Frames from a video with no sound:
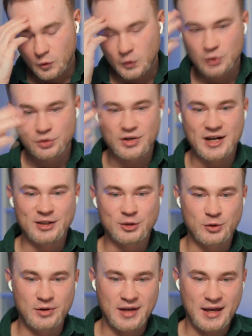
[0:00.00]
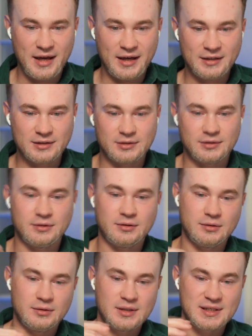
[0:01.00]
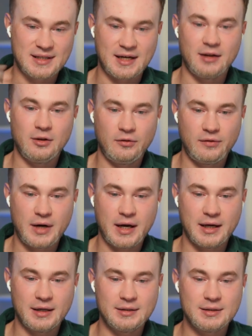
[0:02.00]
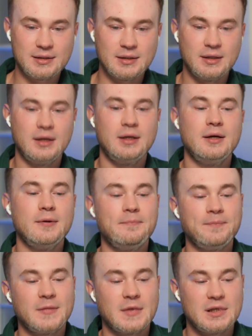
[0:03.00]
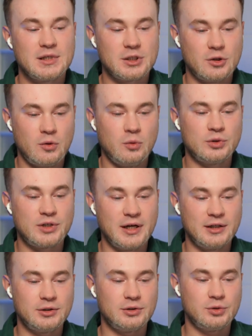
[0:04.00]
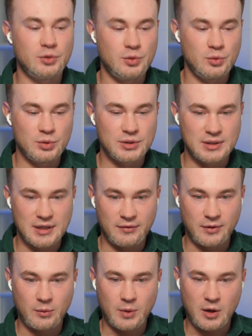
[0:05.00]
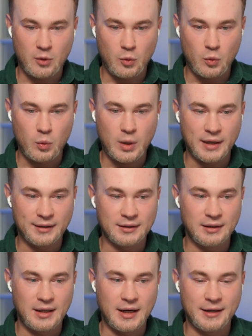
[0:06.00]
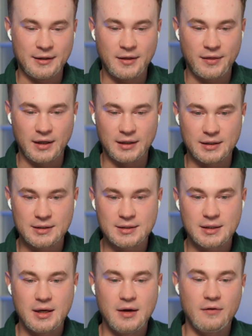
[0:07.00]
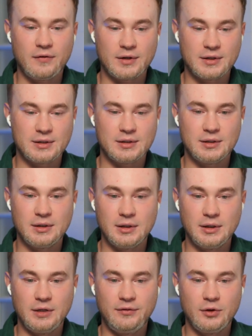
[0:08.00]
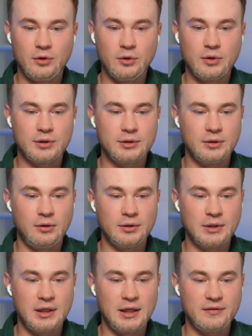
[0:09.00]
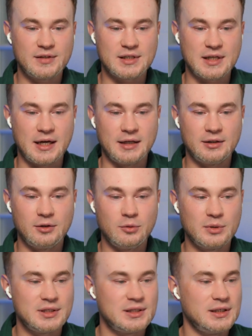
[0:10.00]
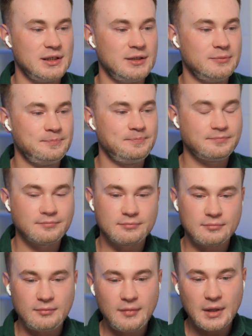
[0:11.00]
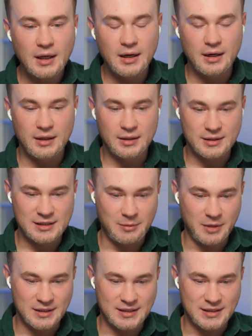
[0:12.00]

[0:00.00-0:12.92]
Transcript: when you try to create style of icons. So try to use everywhere one line thickness. If you look on the left side, you will see some